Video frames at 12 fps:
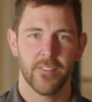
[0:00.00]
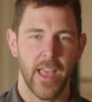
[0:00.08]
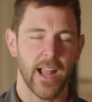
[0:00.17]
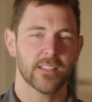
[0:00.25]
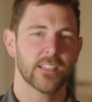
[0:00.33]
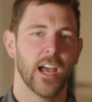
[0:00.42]

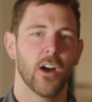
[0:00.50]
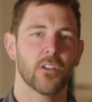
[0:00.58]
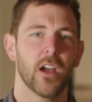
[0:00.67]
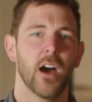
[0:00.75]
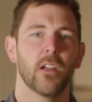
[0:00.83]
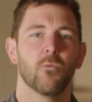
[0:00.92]
That's how
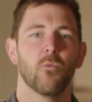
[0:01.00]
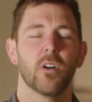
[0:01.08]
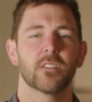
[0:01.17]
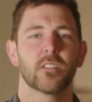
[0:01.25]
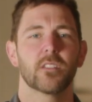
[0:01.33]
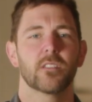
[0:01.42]
God
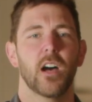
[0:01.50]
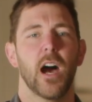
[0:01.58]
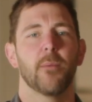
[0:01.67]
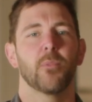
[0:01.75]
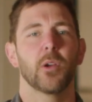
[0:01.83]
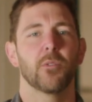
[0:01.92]
wants us to
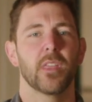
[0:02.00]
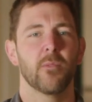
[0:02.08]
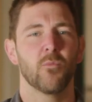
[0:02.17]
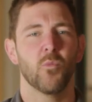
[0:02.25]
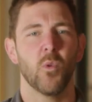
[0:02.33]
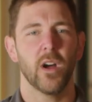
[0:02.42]
operate with
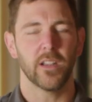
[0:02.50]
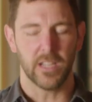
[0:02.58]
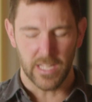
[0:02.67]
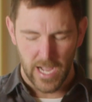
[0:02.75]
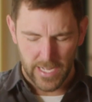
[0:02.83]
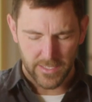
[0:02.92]
him. What
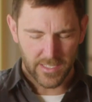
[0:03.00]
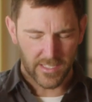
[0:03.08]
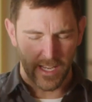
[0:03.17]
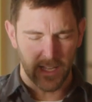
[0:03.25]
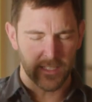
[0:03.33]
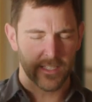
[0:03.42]
God
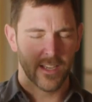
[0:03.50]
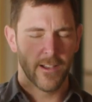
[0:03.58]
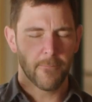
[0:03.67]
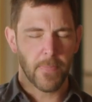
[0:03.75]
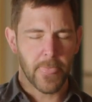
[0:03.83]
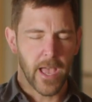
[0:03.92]
says,
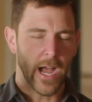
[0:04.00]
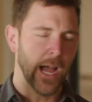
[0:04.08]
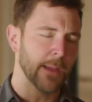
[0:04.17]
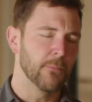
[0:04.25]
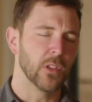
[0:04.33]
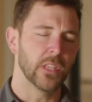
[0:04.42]

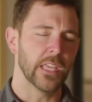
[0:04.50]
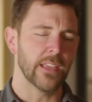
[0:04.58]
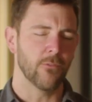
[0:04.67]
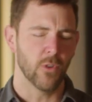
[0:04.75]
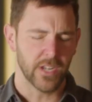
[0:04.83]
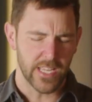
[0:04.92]
I
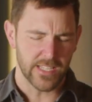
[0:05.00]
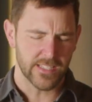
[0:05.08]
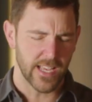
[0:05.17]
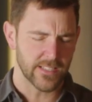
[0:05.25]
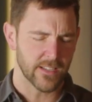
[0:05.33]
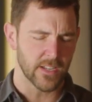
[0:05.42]
believe. What he
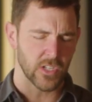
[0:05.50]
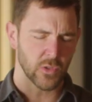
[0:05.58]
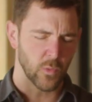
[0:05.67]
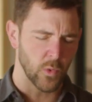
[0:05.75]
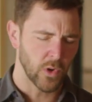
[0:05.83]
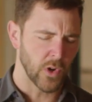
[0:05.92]
says in his
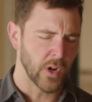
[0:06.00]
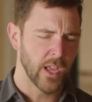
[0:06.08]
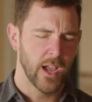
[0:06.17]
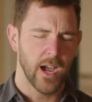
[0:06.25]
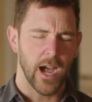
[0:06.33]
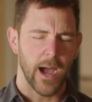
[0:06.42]
word,
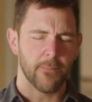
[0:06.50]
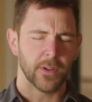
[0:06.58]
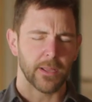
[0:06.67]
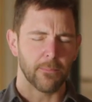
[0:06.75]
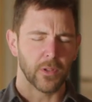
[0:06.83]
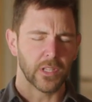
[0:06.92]
I'm going
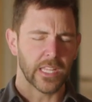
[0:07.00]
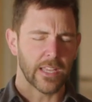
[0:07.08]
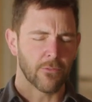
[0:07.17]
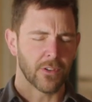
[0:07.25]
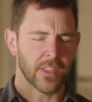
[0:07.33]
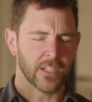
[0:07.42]
to
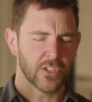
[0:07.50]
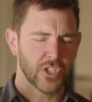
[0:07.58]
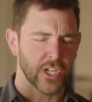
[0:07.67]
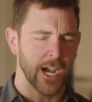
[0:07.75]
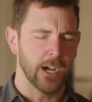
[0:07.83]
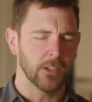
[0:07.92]
believe with a
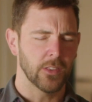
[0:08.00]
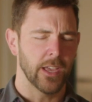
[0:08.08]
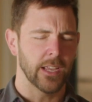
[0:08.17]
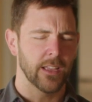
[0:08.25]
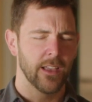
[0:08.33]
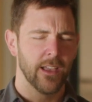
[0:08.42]

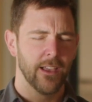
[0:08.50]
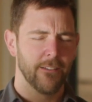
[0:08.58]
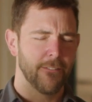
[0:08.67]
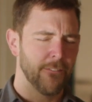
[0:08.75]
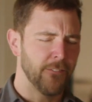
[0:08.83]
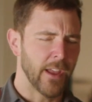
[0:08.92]
childlike
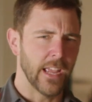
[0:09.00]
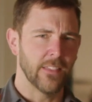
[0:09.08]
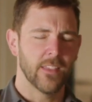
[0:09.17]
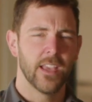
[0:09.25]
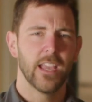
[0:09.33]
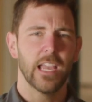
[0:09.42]

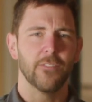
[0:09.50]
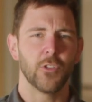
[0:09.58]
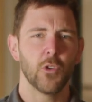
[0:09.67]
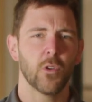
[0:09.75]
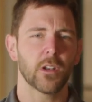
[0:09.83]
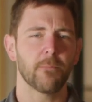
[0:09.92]
faith. If
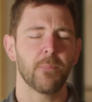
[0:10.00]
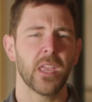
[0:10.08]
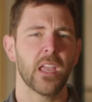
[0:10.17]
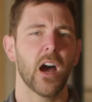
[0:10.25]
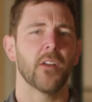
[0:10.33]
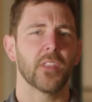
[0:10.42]
you want to
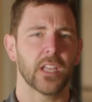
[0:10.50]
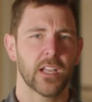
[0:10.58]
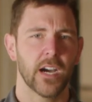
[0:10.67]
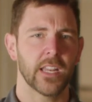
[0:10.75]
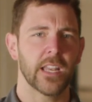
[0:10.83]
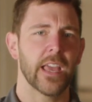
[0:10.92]
be on the
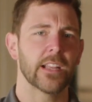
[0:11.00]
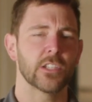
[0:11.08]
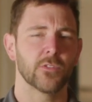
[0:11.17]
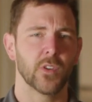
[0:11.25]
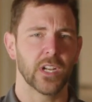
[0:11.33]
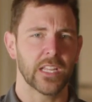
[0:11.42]
cutting edge
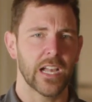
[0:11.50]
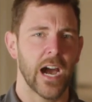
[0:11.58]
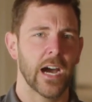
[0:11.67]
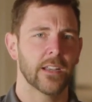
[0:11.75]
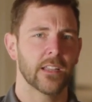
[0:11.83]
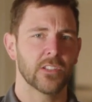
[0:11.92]
of what
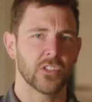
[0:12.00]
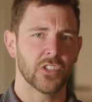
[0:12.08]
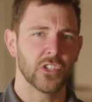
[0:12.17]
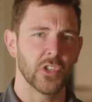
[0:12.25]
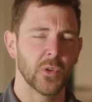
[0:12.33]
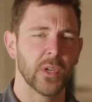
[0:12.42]
God is
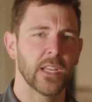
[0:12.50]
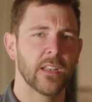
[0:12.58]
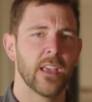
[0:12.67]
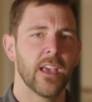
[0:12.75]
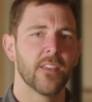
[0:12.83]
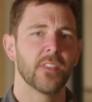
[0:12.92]

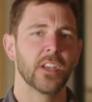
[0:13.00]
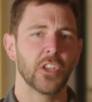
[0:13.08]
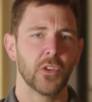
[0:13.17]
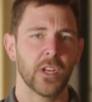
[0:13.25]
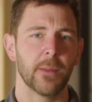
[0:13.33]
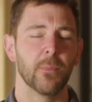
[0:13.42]
doing, then
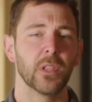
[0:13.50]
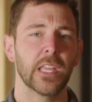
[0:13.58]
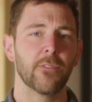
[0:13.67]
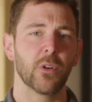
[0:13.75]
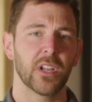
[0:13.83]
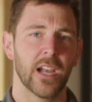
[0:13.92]
you need to
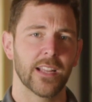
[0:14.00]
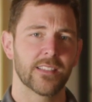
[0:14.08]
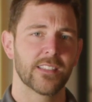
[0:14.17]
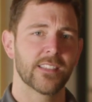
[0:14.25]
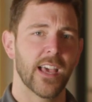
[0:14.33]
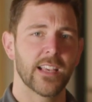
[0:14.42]
believe what God
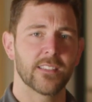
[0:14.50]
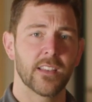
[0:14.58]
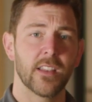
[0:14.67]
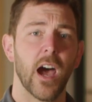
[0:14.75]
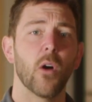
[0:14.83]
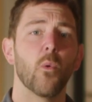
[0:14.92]
says and
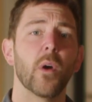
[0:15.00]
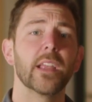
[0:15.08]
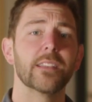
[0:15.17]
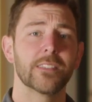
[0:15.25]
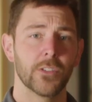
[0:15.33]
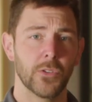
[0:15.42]
not
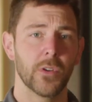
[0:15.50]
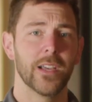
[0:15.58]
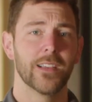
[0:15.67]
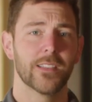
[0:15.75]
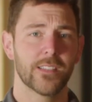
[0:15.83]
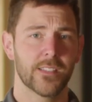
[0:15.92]
wait to
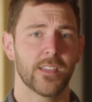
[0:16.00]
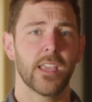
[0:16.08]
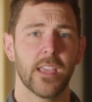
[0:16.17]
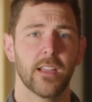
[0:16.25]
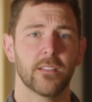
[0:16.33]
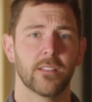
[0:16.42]

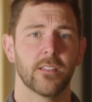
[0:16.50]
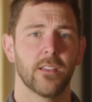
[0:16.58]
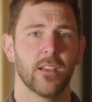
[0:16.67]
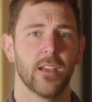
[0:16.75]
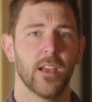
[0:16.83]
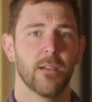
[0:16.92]
see it.
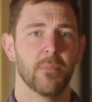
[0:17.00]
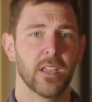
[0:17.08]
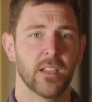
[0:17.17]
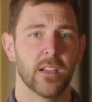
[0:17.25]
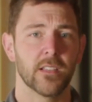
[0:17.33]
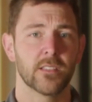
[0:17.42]

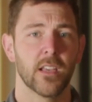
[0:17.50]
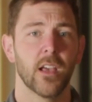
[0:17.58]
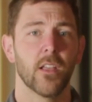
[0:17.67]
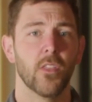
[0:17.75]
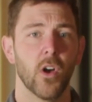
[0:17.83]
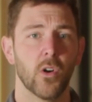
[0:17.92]
Because
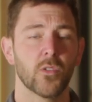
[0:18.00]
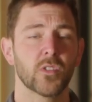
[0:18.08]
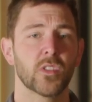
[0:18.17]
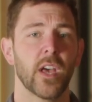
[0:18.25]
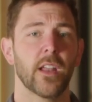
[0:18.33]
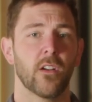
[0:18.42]

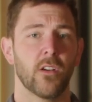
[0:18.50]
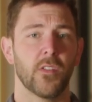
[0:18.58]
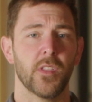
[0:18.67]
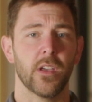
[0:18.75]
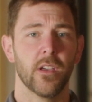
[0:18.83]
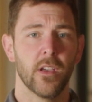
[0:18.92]
those that are on
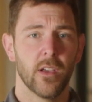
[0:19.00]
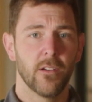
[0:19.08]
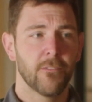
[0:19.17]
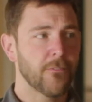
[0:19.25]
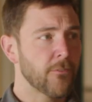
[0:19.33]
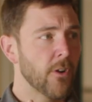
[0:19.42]
the
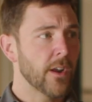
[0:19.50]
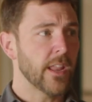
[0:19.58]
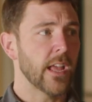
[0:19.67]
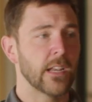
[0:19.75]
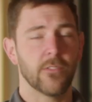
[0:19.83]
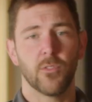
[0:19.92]
front
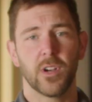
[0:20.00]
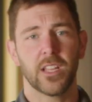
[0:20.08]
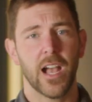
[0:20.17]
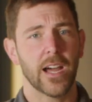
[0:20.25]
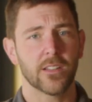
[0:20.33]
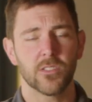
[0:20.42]
end of what
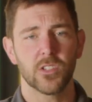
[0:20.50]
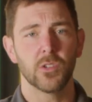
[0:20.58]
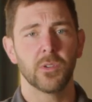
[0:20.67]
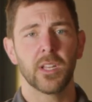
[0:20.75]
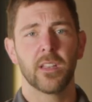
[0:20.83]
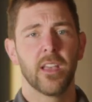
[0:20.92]
God is
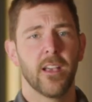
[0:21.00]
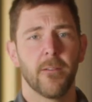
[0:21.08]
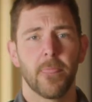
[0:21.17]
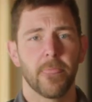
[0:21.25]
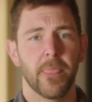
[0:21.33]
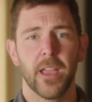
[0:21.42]
doing,
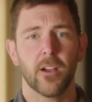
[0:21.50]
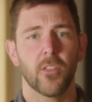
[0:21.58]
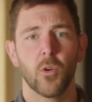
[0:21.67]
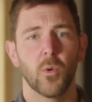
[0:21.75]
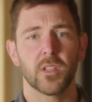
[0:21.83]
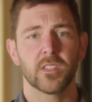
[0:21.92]
they are
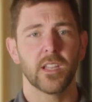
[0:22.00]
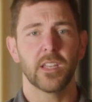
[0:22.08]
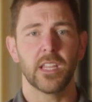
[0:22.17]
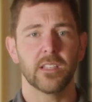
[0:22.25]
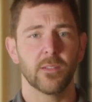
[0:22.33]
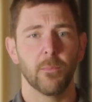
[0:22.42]
the ones that
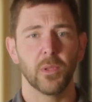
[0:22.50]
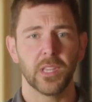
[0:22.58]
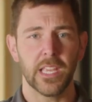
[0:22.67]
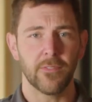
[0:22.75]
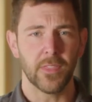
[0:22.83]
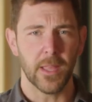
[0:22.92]
need to
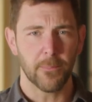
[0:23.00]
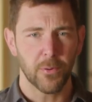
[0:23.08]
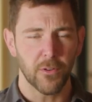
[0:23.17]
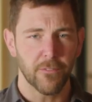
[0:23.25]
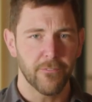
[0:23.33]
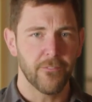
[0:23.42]
believe in the
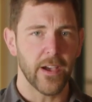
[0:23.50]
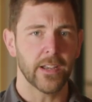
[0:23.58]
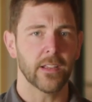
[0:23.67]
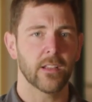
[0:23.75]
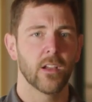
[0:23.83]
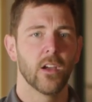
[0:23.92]

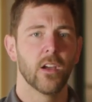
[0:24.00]
prophetic